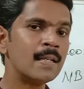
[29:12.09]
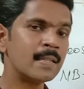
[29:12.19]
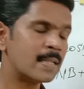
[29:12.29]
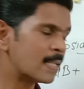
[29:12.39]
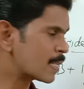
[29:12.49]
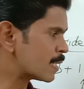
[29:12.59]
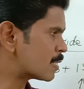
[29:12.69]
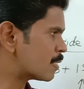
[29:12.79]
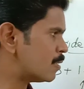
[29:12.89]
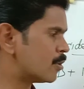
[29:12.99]

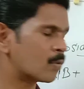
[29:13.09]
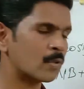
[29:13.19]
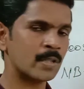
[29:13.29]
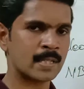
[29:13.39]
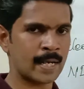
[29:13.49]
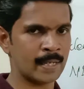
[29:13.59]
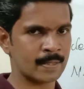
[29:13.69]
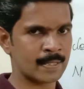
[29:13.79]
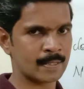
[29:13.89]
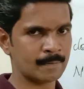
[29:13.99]
nearest
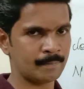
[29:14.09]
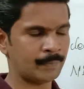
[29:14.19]
nucleotides.